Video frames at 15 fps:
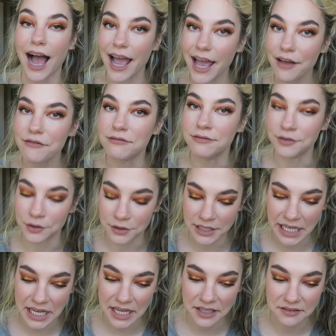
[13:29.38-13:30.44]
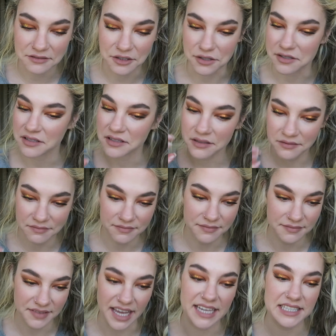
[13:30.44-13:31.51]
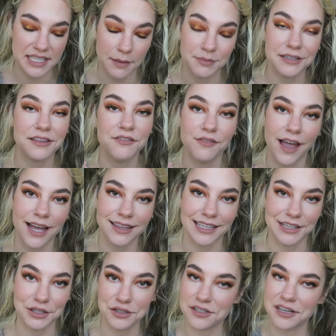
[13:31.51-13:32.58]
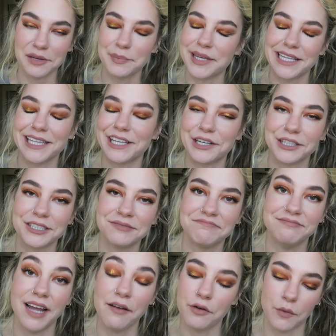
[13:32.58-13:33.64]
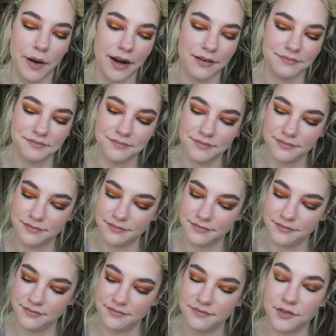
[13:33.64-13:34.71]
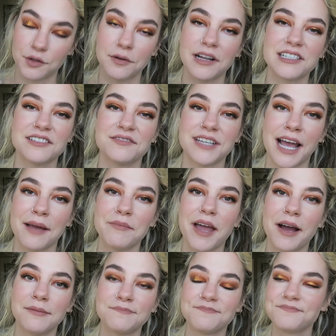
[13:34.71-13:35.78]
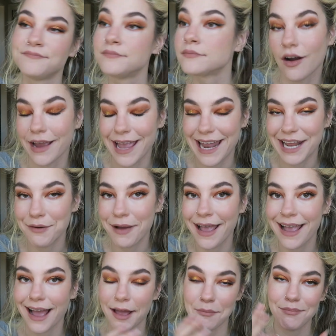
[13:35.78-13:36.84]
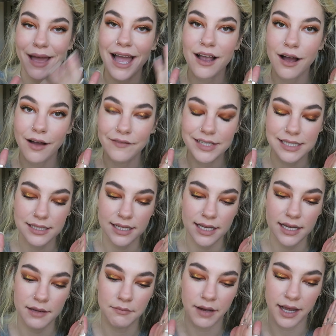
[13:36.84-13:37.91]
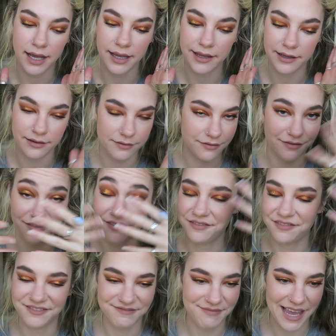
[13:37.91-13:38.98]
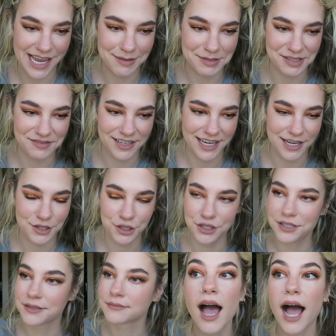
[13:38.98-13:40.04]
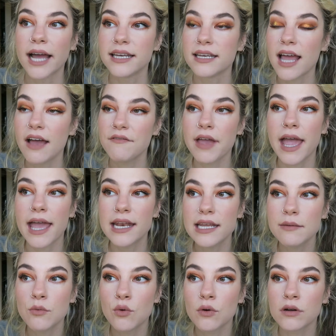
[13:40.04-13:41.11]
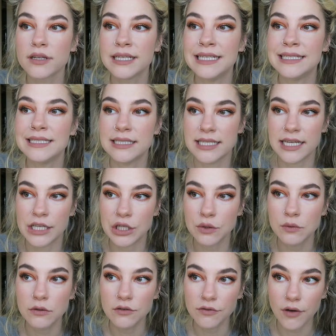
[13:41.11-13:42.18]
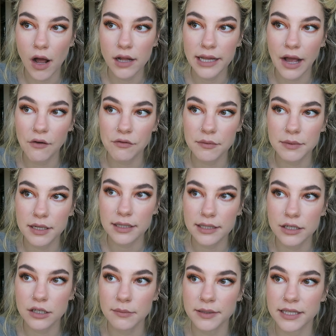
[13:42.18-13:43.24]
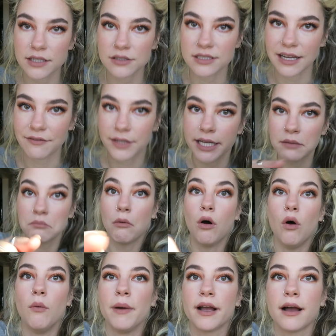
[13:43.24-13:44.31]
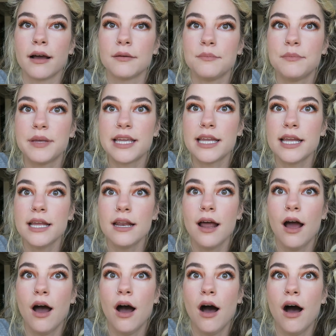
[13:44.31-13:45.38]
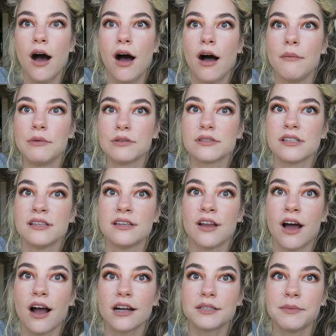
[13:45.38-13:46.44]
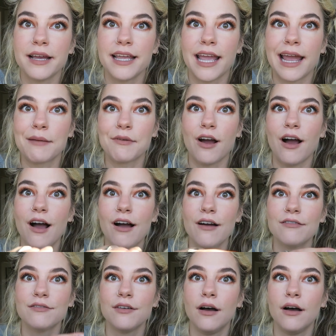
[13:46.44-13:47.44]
I have fully just accepted the fact that there's gonna be glitter everywhere for the rest of time now. All right, anyway, I'm back. Obviously, my makeup is finished. I didn't have any more continual fallout from the glitter, but there's definitely, oh my God, Pete almost knocked my camera off.